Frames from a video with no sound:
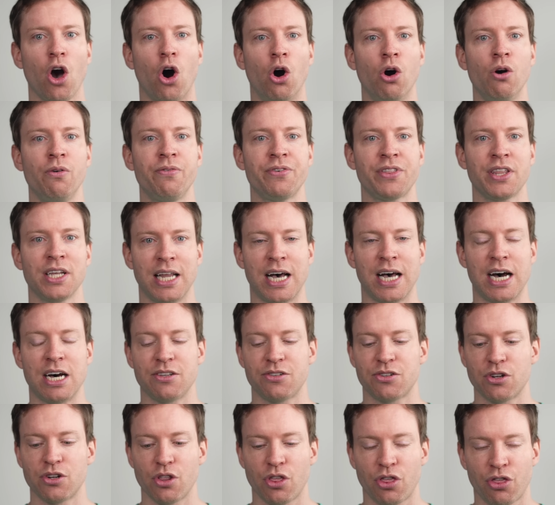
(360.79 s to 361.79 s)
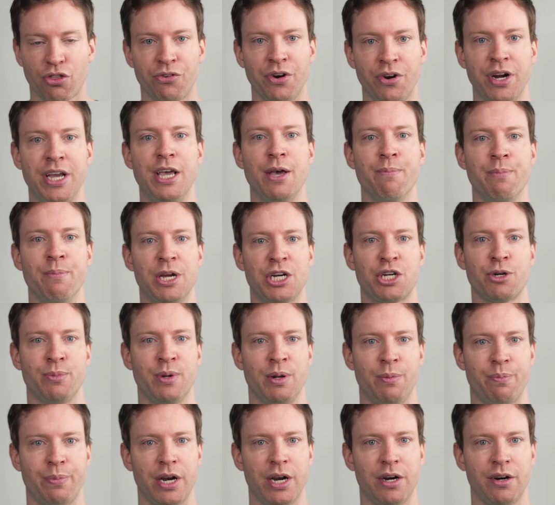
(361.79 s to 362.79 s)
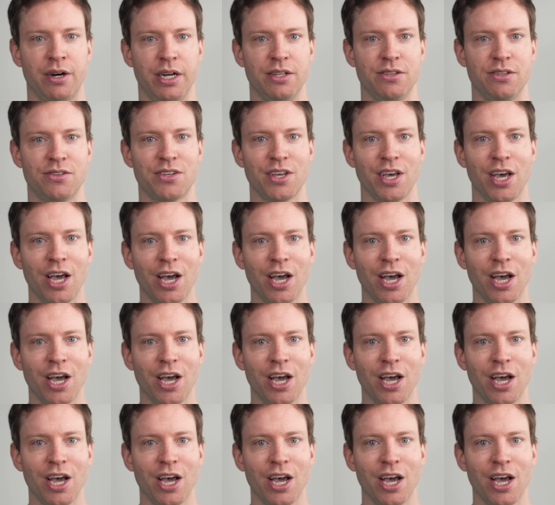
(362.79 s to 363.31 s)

over the last three measurement periods.